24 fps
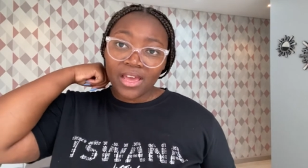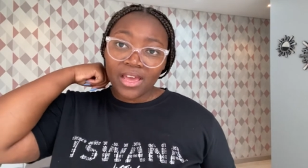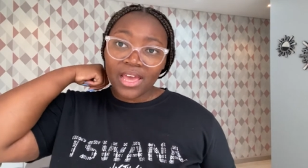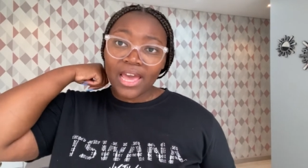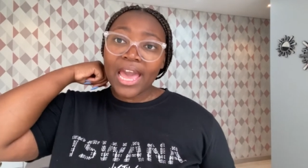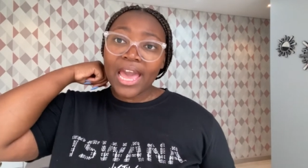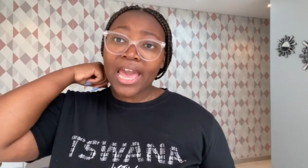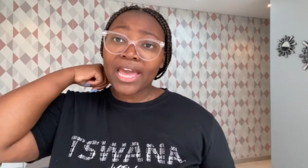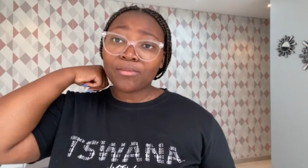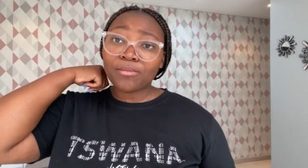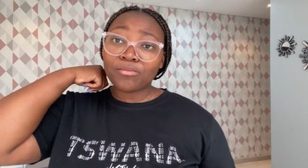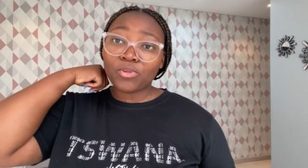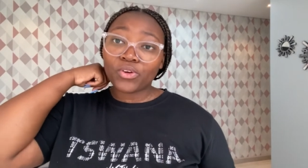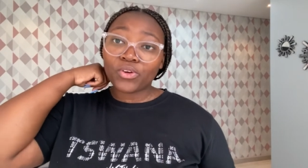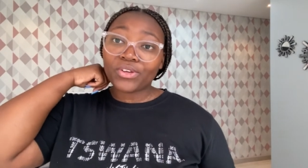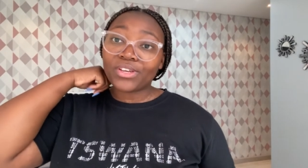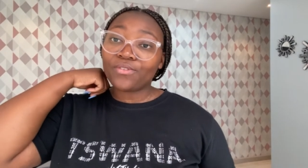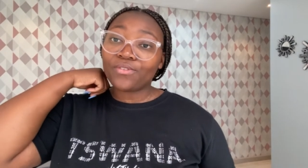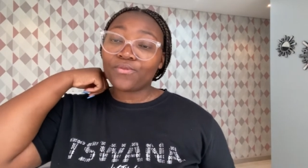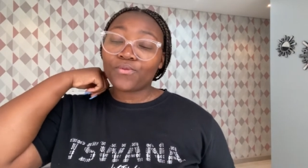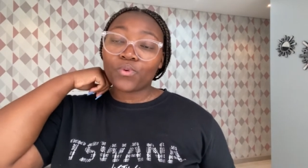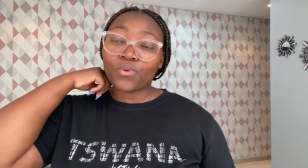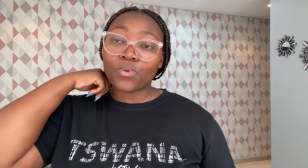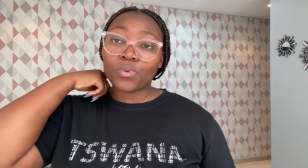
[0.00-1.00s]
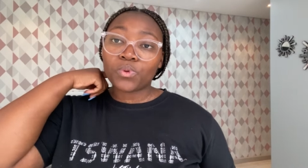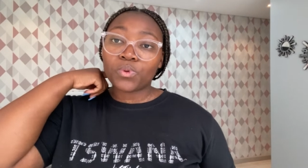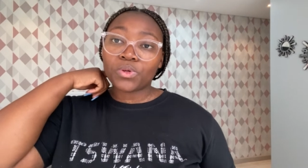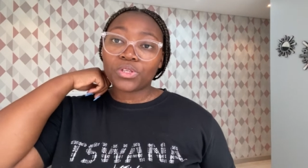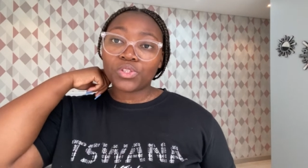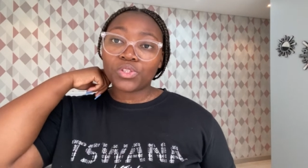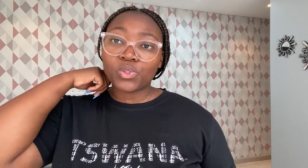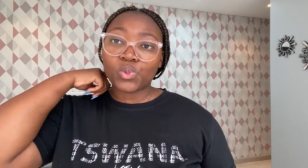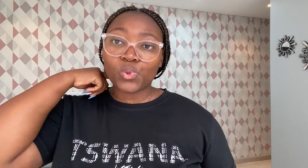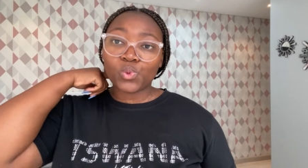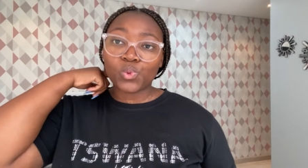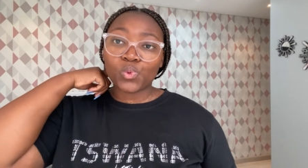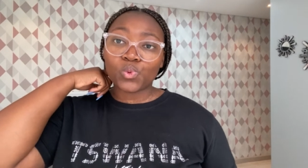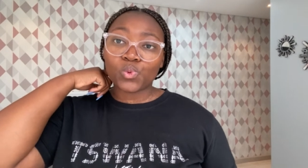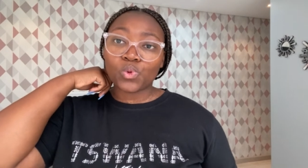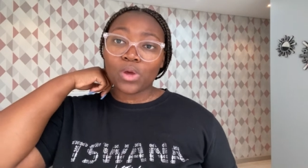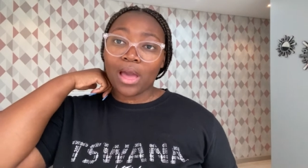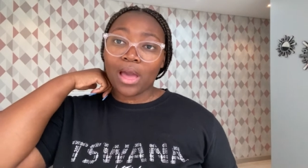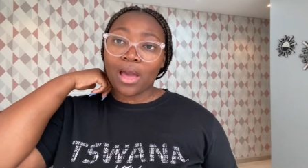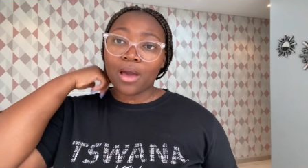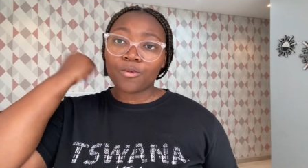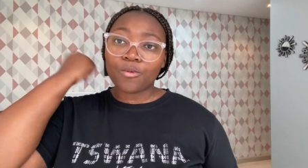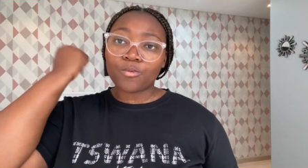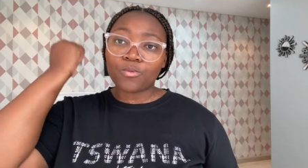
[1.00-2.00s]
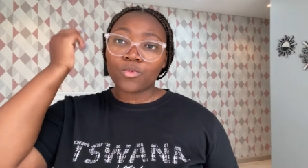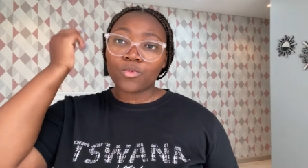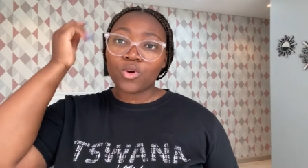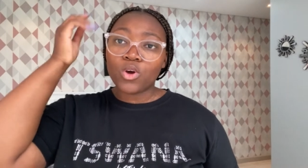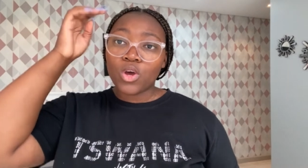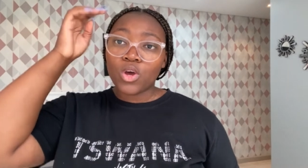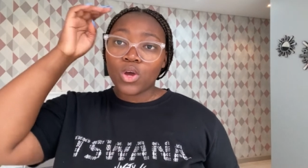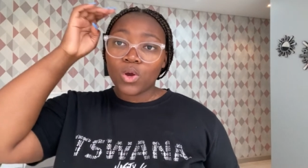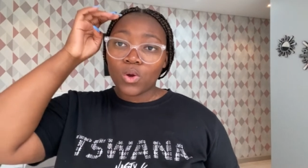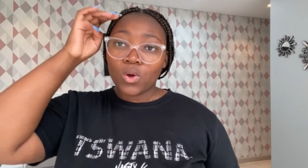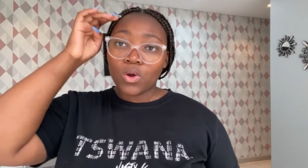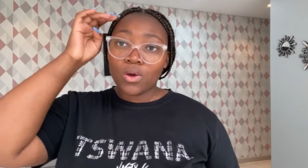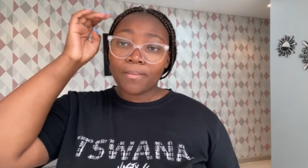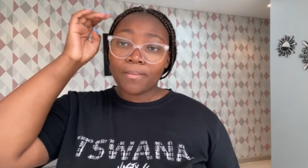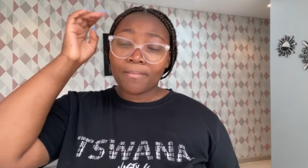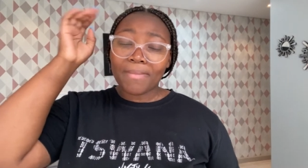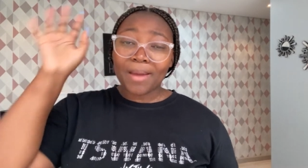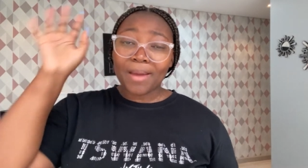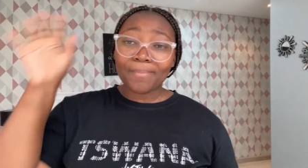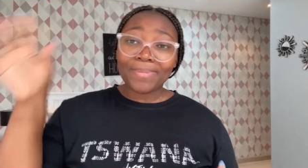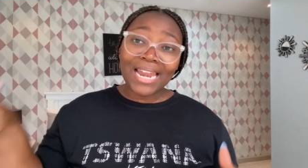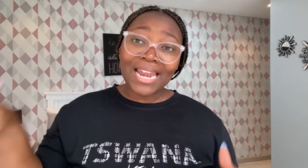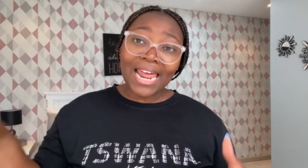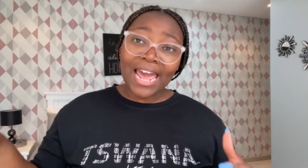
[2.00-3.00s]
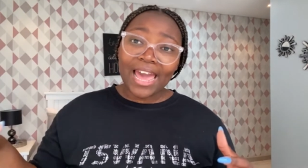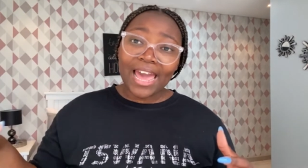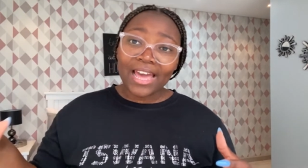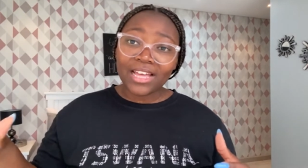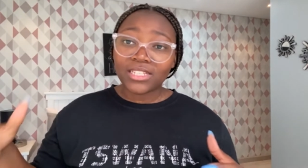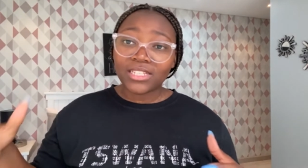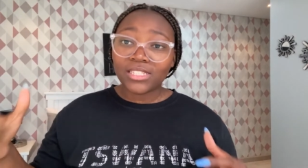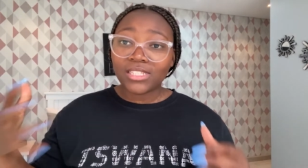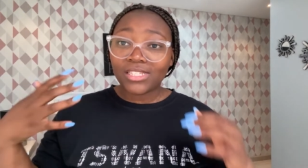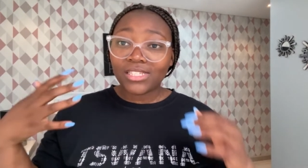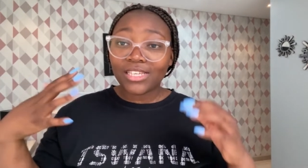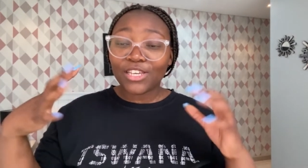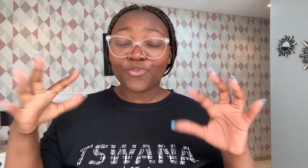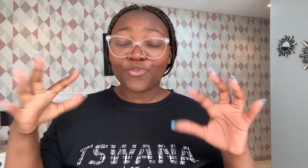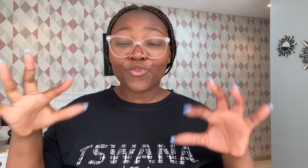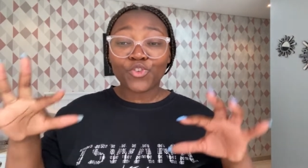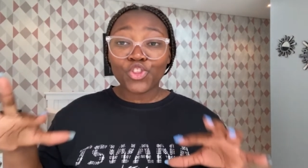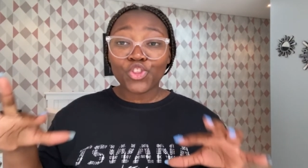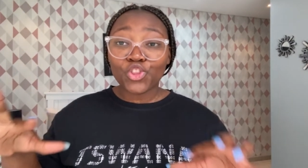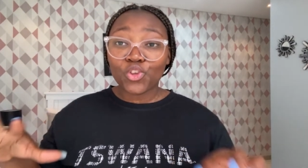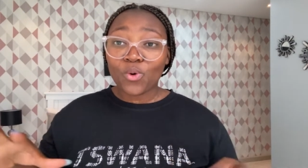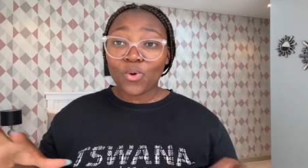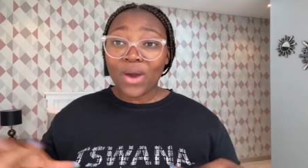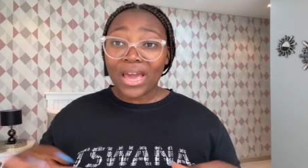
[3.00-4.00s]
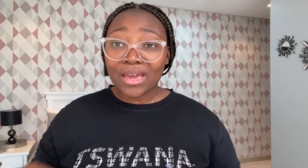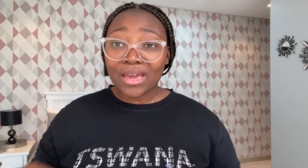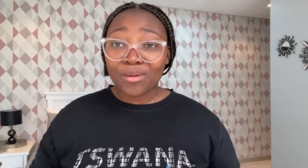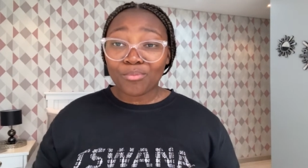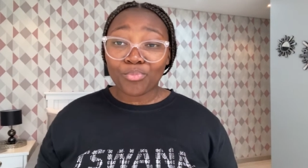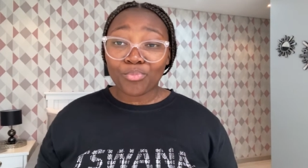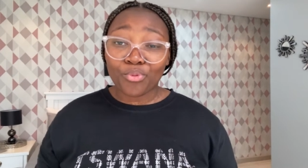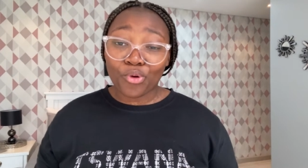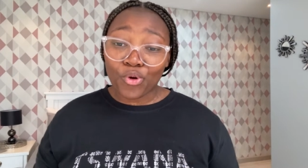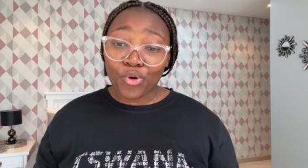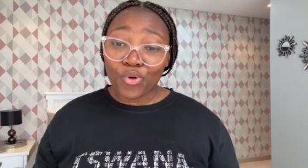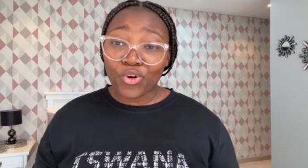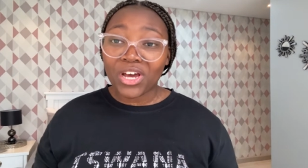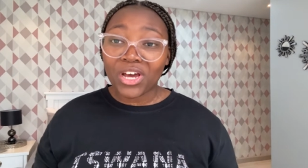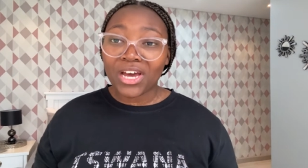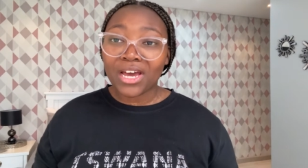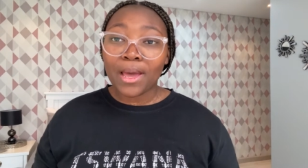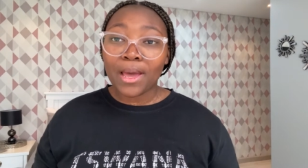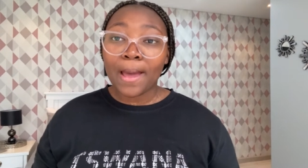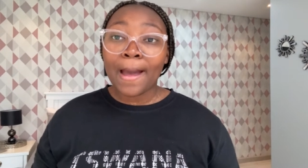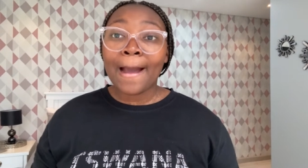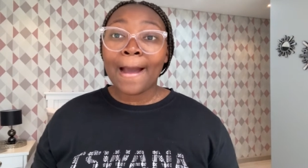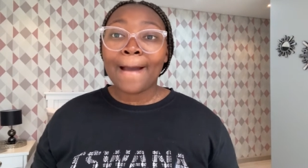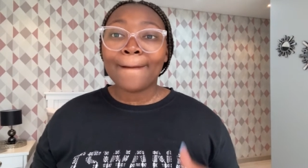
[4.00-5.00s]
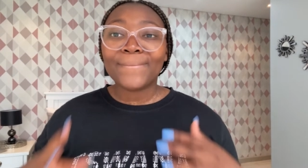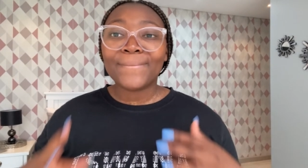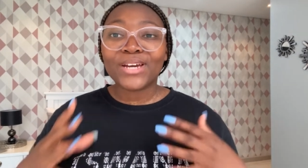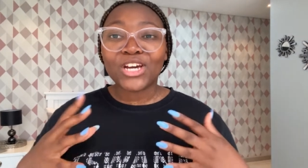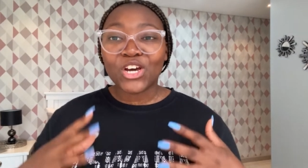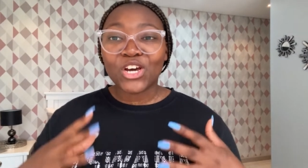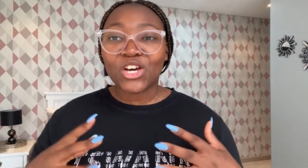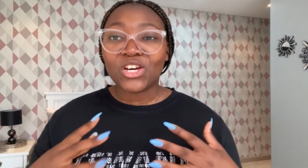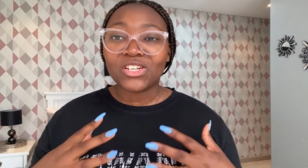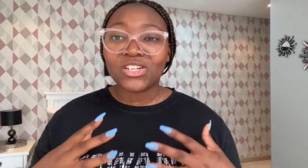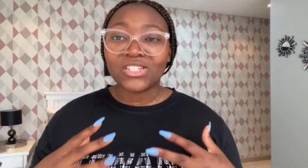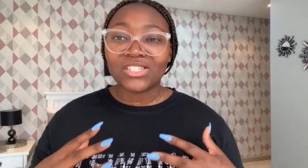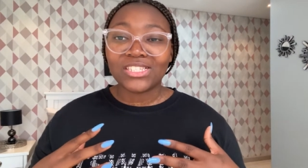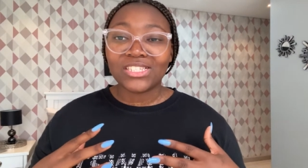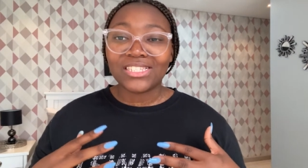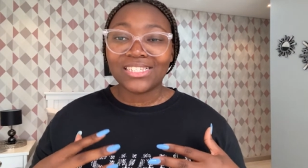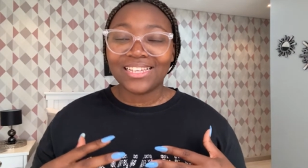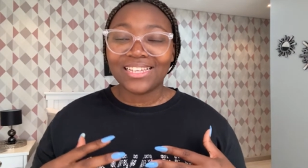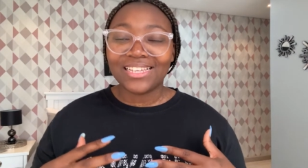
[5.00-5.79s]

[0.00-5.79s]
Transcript: I'm looking forward to um my plans, even though I am broke, because